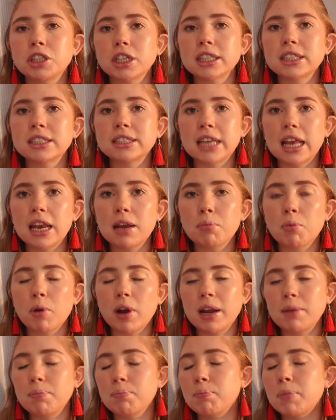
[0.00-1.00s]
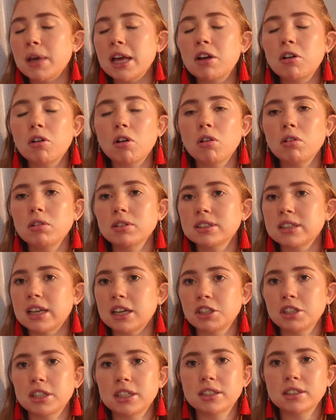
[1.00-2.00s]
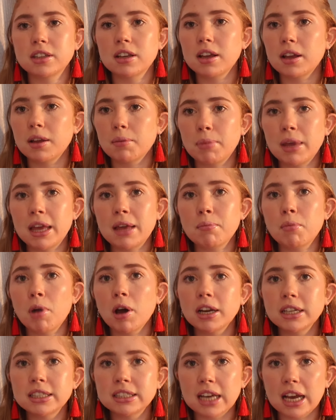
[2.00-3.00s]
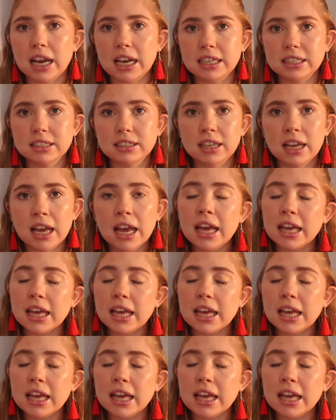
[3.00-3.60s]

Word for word: just celebrate big goals such as being monetized,